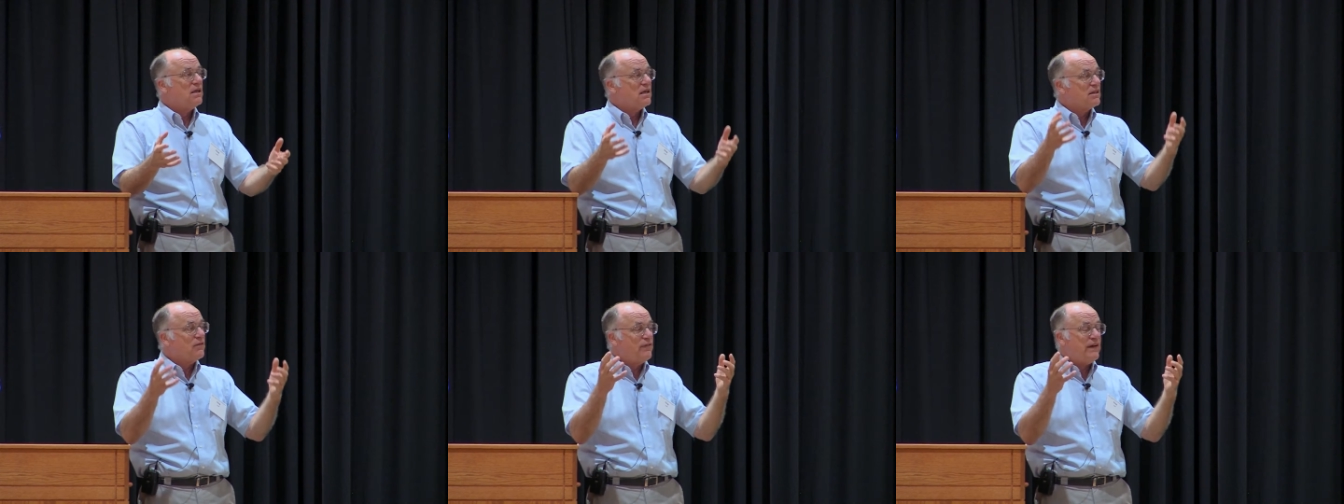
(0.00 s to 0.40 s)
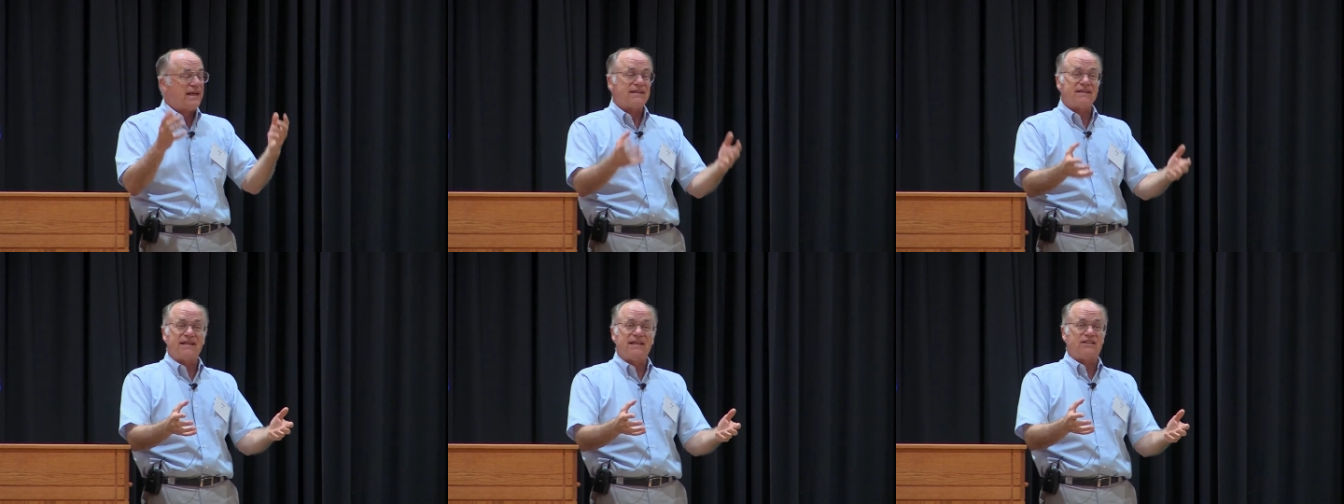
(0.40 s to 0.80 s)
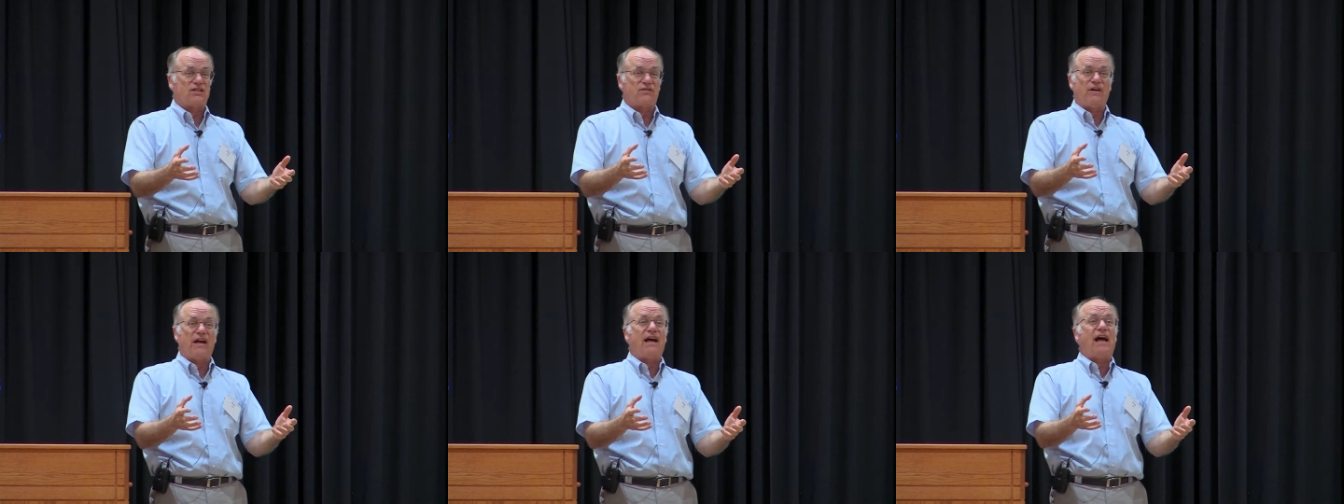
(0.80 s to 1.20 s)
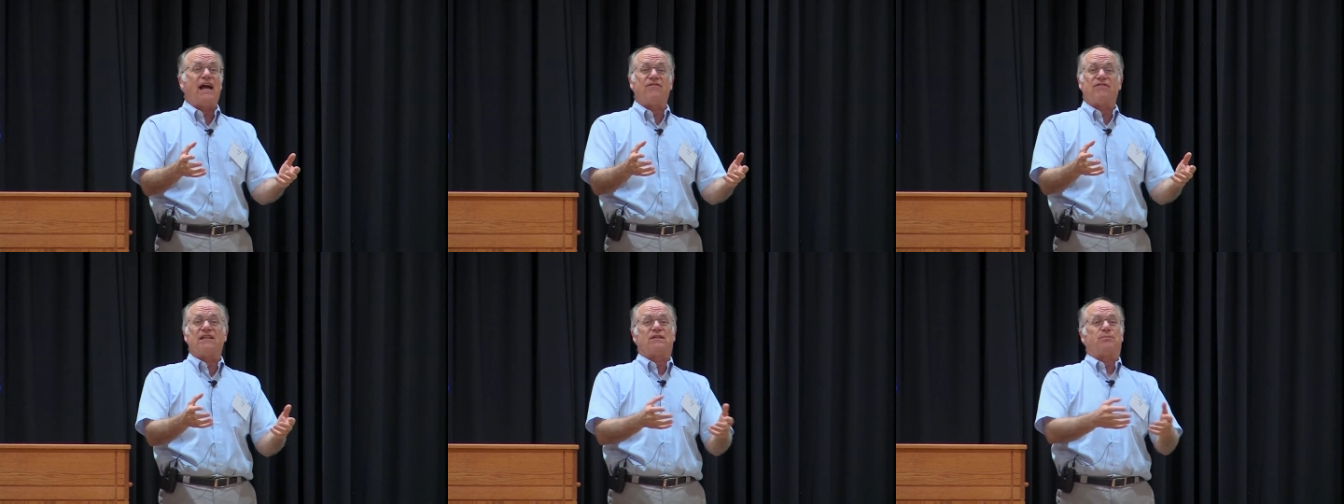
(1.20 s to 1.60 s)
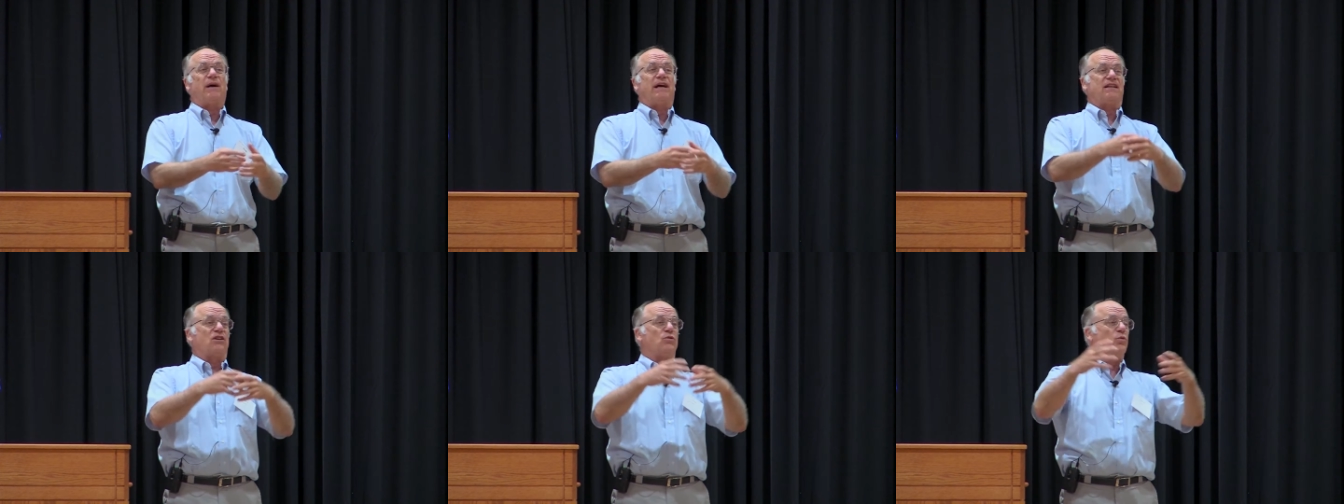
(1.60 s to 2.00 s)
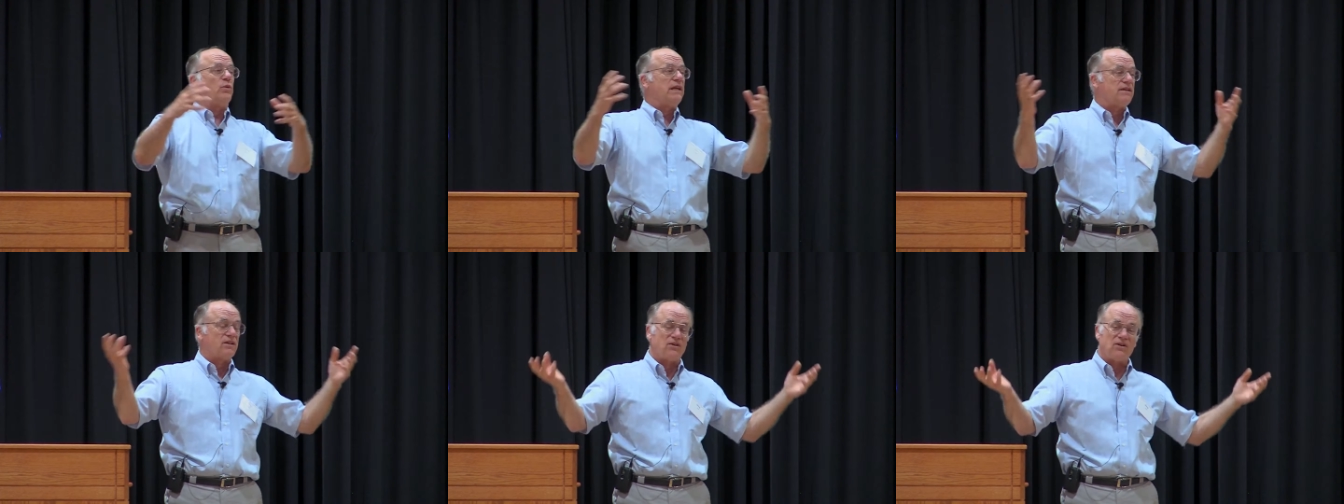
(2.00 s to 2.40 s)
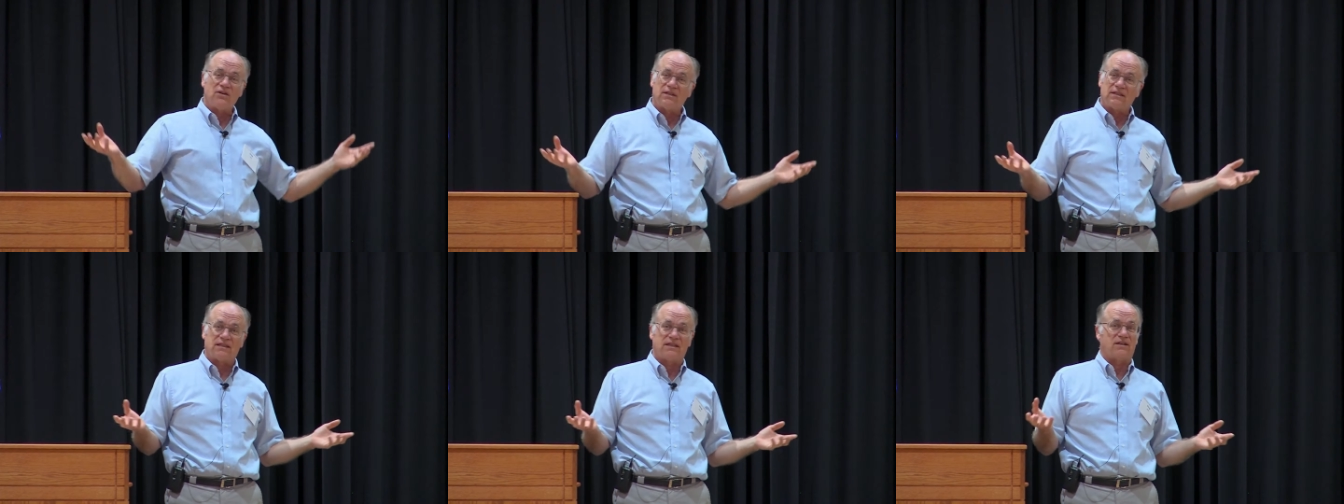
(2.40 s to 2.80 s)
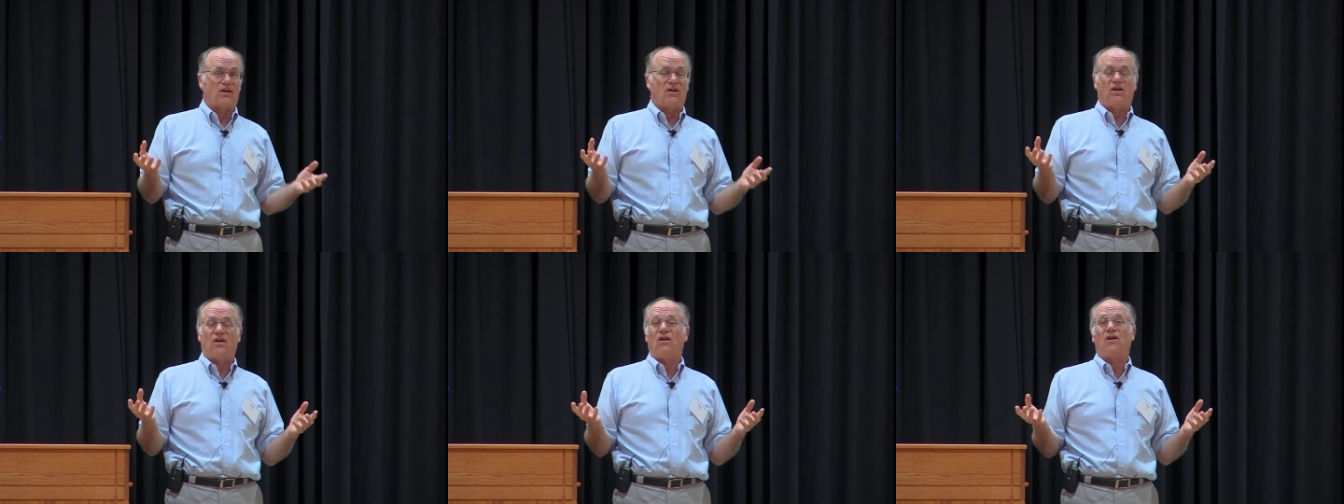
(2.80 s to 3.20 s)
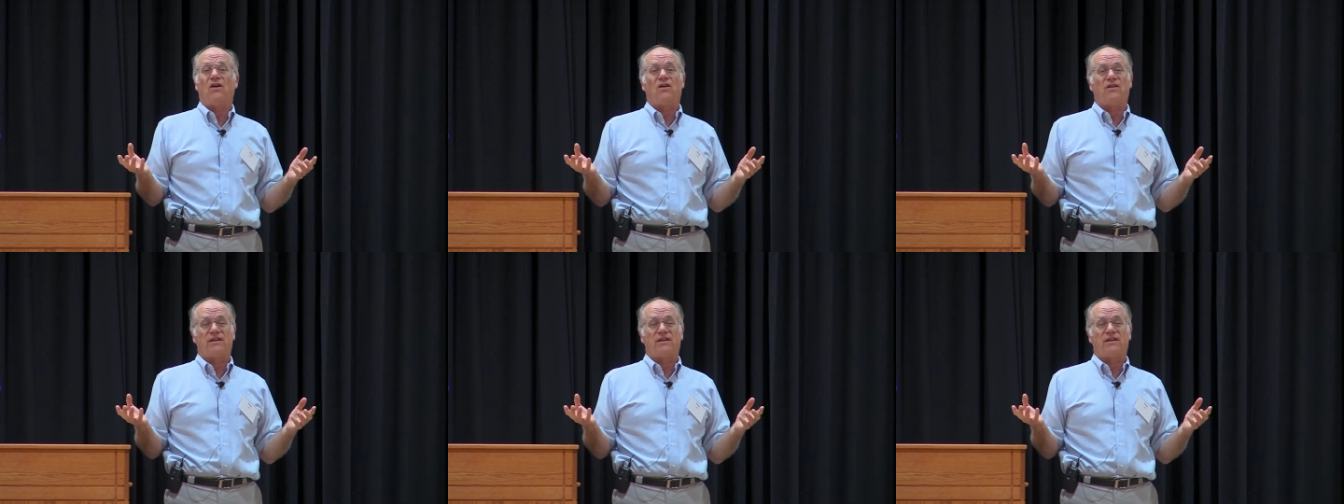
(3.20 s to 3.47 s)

The fact that they survived despite the winters and all